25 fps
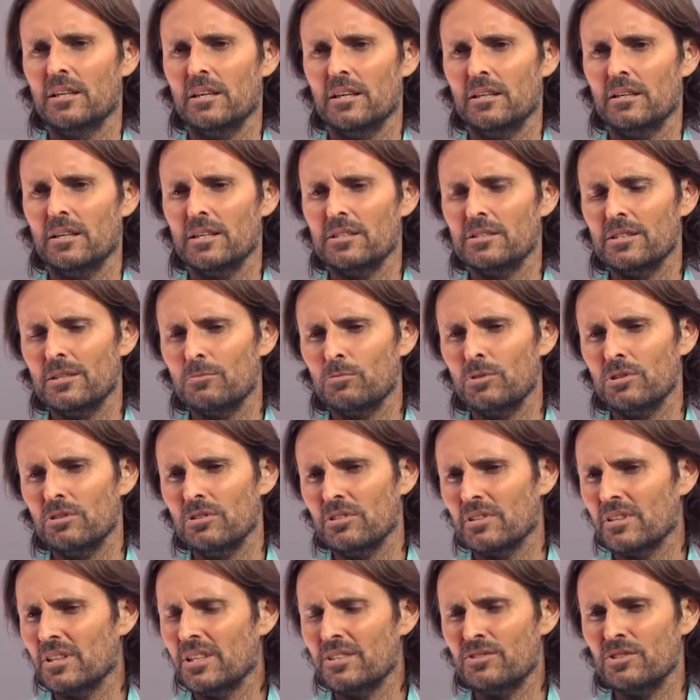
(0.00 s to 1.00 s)
And I said, well,
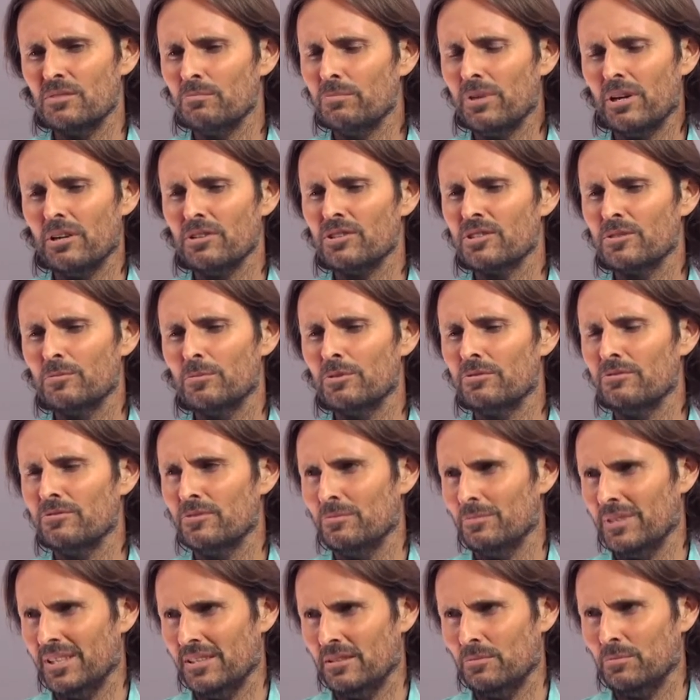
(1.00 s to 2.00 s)
look, it's impossible
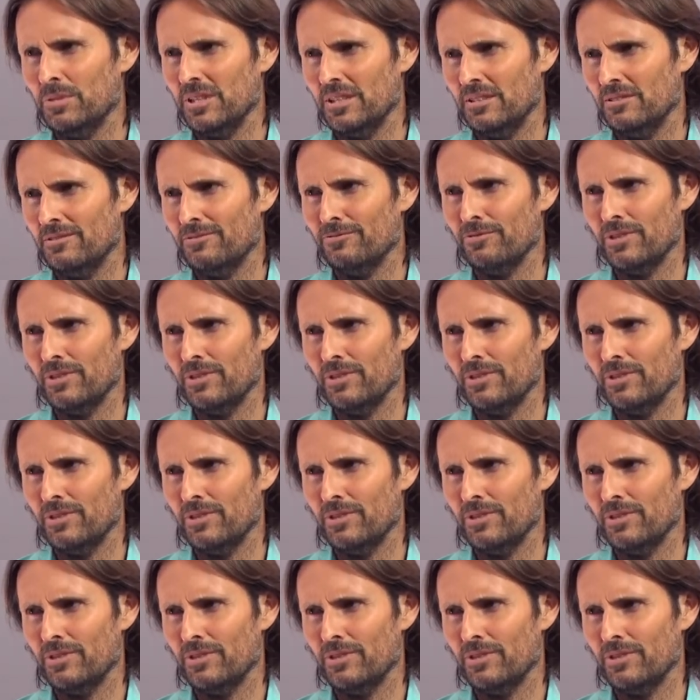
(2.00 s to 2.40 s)
for me to be your